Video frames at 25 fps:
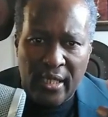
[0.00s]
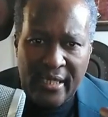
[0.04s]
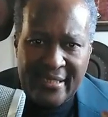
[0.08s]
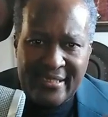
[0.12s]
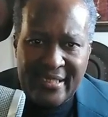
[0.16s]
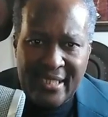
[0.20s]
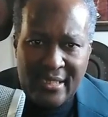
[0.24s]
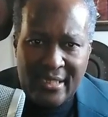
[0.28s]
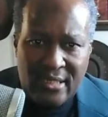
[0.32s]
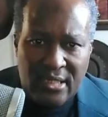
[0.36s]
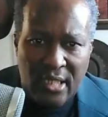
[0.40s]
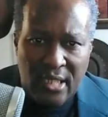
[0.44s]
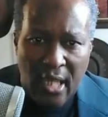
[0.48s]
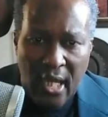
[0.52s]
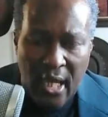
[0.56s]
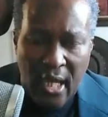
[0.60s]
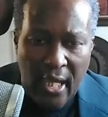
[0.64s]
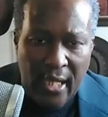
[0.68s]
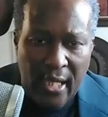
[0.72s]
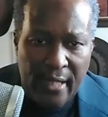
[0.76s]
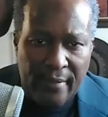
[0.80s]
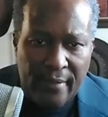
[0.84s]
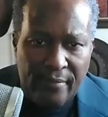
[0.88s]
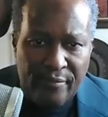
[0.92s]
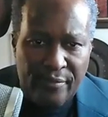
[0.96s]
at that
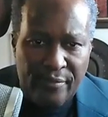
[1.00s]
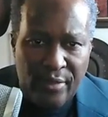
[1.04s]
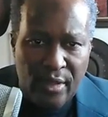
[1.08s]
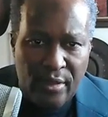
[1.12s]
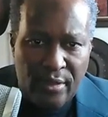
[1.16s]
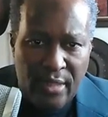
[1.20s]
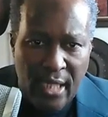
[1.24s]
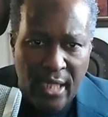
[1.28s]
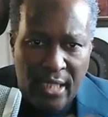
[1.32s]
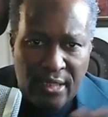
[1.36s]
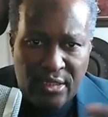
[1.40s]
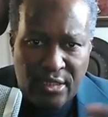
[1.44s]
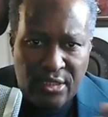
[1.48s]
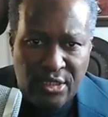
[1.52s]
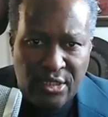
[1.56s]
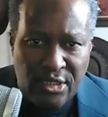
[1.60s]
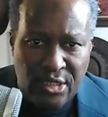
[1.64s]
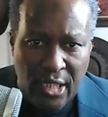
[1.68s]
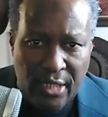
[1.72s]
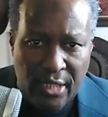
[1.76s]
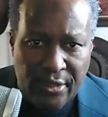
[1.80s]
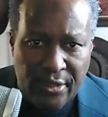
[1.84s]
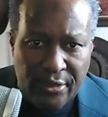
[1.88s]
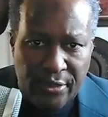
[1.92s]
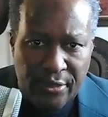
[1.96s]
time, the, that
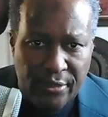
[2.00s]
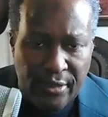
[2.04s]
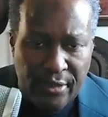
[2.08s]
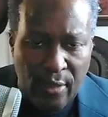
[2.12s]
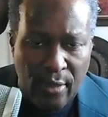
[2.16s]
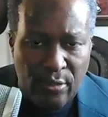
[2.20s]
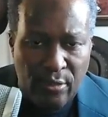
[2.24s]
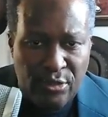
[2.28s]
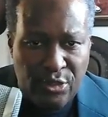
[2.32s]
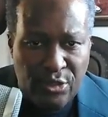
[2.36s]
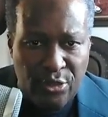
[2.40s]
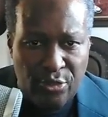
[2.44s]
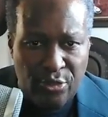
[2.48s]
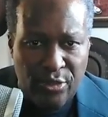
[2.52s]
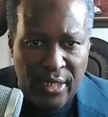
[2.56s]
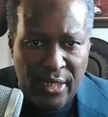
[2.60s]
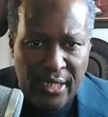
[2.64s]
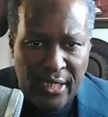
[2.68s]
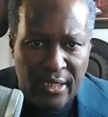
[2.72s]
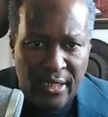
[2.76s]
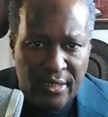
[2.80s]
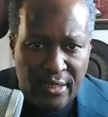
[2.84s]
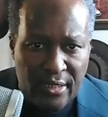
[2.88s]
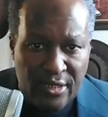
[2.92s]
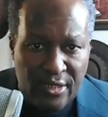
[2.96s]
sector that was
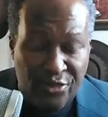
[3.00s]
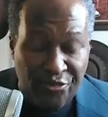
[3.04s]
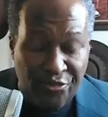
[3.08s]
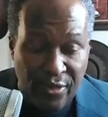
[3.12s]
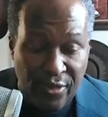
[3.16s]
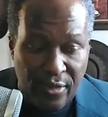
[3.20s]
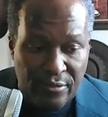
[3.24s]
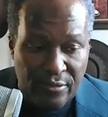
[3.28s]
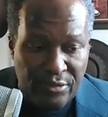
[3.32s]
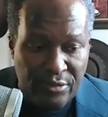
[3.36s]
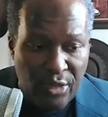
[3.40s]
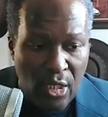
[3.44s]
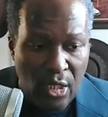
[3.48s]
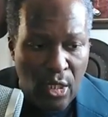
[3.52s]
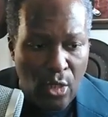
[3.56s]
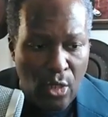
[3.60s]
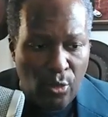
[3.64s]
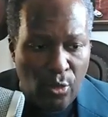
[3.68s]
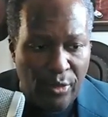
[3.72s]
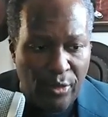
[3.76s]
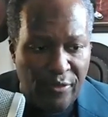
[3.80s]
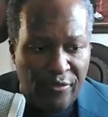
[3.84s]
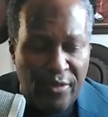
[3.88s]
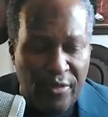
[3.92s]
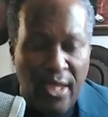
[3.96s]
creating these films,
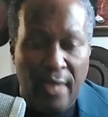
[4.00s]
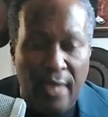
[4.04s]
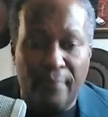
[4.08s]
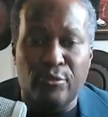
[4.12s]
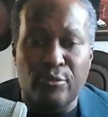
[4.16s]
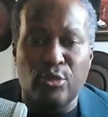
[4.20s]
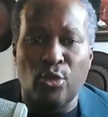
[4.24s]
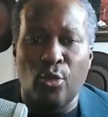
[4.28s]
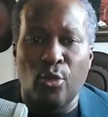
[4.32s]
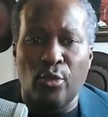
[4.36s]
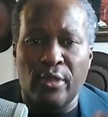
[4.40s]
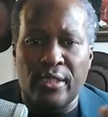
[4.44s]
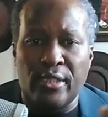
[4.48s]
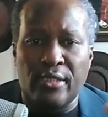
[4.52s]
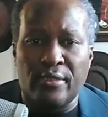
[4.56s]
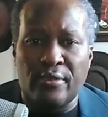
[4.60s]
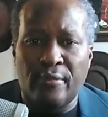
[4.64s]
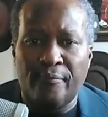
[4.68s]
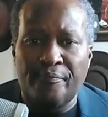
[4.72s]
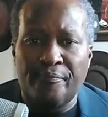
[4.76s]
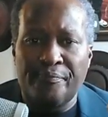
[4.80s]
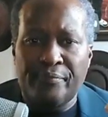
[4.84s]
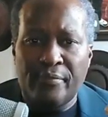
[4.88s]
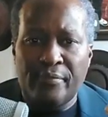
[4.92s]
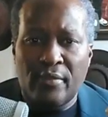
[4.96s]
would have kept doing
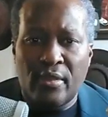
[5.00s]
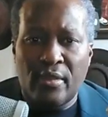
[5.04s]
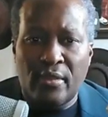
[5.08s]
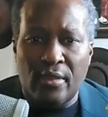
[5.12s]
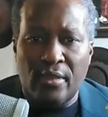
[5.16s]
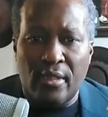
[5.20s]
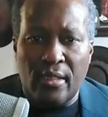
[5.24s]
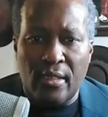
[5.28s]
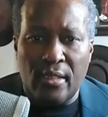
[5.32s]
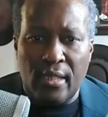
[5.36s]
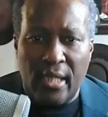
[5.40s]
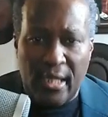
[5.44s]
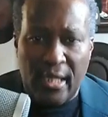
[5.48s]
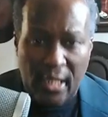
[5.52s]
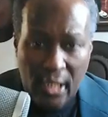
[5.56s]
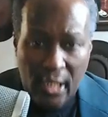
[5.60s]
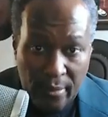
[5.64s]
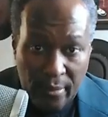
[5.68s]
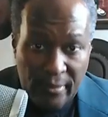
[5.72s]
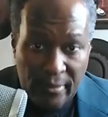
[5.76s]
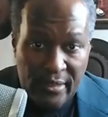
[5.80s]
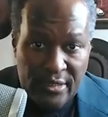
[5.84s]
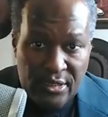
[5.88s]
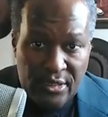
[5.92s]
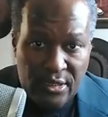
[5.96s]
the
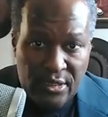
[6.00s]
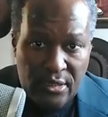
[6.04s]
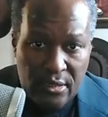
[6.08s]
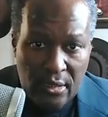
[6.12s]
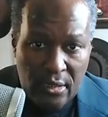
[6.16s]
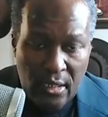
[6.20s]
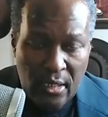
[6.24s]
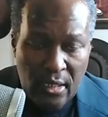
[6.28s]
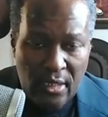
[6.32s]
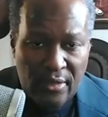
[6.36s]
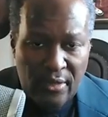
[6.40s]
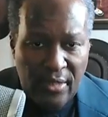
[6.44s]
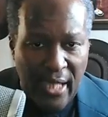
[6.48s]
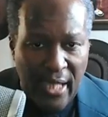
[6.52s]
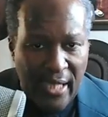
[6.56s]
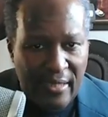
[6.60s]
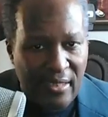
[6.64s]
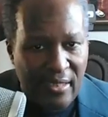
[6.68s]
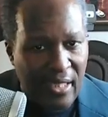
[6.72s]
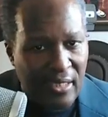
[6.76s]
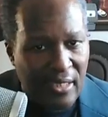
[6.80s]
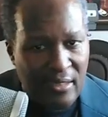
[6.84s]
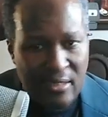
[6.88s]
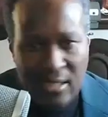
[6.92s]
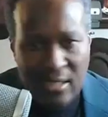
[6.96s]
elements, not
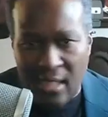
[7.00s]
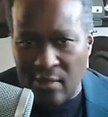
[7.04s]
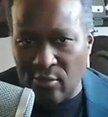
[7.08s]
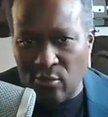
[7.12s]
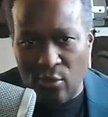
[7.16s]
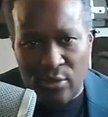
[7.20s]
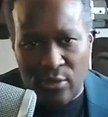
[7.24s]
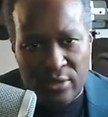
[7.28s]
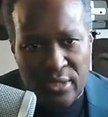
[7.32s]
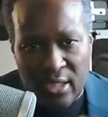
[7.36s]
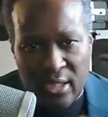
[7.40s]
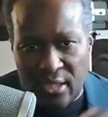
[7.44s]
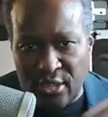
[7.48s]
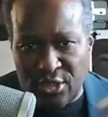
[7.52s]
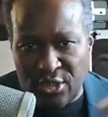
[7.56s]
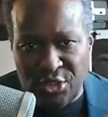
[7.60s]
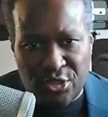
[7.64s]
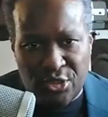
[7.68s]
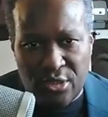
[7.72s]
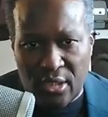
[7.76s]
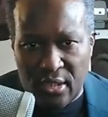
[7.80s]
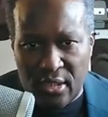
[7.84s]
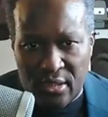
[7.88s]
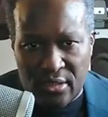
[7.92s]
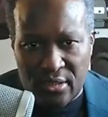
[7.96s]
not not what they
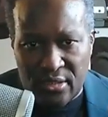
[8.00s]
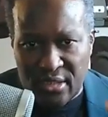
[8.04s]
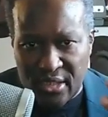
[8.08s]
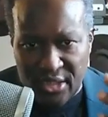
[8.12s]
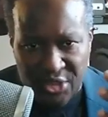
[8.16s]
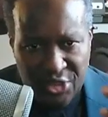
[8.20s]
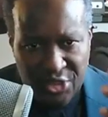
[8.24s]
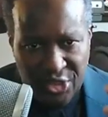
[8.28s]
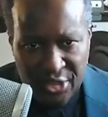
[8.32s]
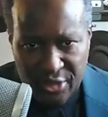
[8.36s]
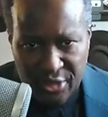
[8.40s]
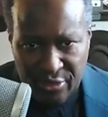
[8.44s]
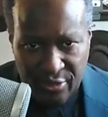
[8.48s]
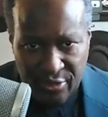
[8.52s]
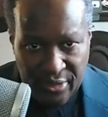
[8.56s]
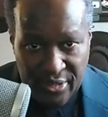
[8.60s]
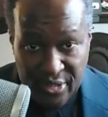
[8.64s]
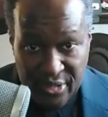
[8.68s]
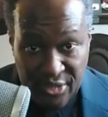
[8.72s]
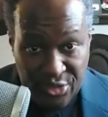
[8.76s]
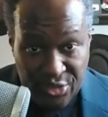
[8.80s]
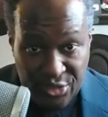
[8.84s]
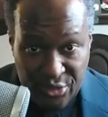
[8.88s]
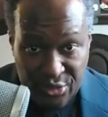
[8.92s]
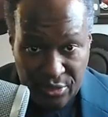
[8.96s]
uh,
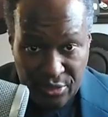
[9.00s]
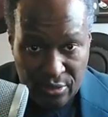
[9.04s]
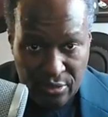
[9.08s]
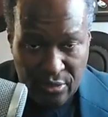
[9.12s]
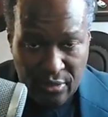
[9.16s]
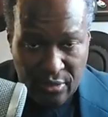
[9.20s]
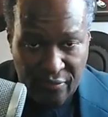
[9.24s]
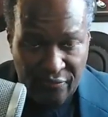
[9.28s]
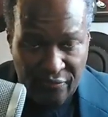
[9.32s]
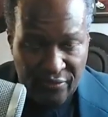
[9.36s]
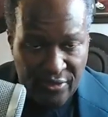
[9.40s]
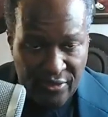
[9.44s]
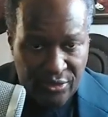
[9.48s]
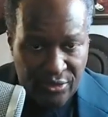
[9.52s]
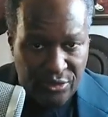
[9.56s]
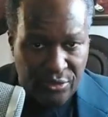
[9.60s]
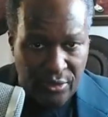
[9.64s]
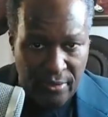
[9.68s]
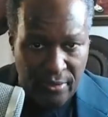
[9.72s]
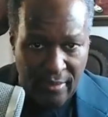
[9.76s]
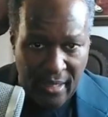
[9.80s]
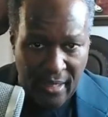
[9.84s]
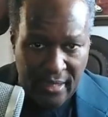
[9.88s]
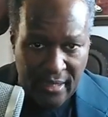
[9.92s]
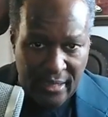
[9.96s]
degenerated to eventually.
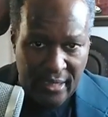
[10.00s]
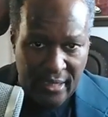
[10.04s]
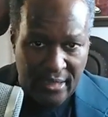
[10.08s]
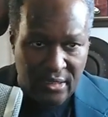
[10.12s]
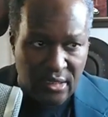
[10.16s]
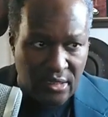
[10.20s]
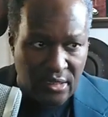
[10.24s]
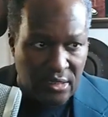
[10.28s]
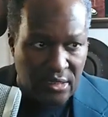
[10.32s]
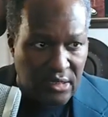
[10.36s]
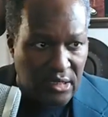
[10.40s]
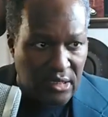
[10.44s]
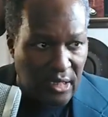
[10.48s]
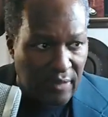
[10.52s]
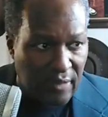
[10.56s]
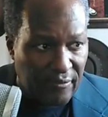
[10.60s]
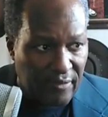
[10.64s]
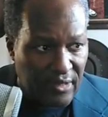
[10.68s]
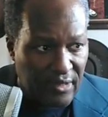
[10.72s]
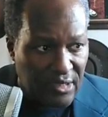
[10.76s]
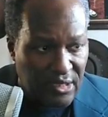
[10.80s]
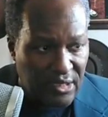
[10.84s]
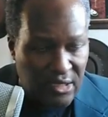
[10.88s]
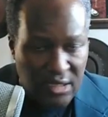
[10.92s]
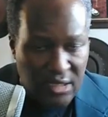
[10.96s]
By
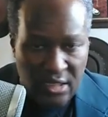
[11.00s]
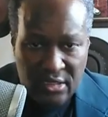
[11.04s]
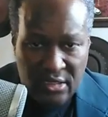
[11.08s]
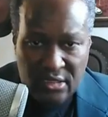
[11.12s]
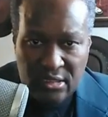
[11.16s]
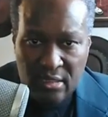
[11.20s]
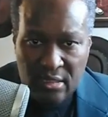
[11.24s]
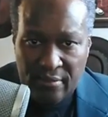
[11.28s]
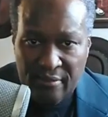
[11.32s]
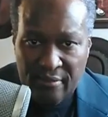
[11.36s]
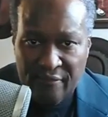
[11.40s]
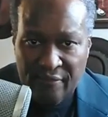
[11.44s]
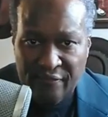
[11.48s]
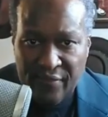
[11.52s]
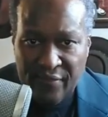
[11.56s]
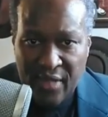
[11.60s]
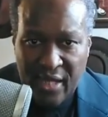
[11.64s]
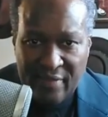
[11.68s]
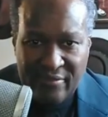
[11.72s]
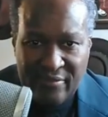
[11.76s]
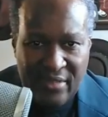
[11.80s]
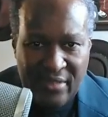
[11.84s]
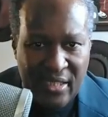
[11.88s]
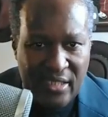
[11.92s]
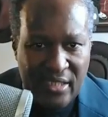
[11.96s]
1976,
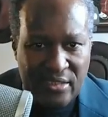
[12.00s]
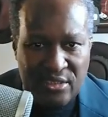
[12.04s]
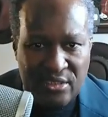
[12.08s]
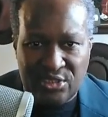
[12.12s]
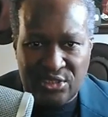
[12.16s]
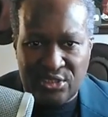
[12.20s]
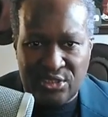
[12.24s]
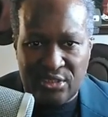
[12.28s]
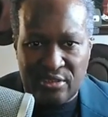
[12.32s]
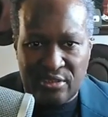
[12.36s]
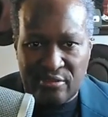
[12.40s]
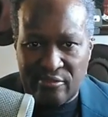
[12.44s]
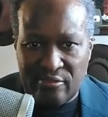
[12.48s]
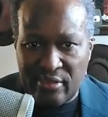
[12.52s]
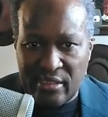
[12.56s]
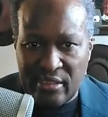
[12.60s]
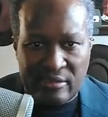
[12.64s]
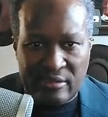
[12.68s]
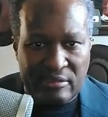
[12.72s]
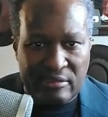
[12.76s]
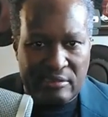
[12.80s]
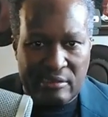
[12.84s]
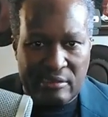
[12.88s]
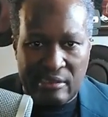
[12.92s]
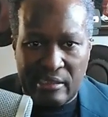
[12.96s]
75, they had degenerated
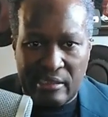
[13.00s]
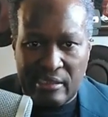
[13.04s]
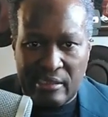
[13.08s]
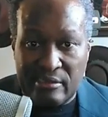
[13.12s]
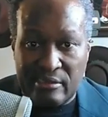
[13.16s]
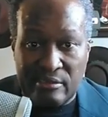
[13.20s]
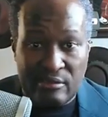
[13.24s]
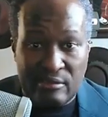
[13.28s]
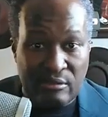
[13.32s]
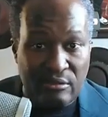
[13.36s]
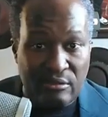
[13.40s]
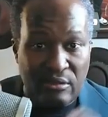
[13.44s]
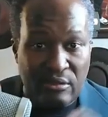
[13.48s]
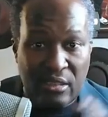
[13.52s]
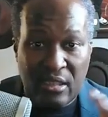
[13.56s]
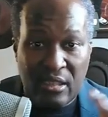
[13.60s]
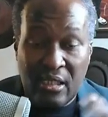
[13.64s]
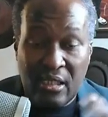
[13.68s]
to like you know,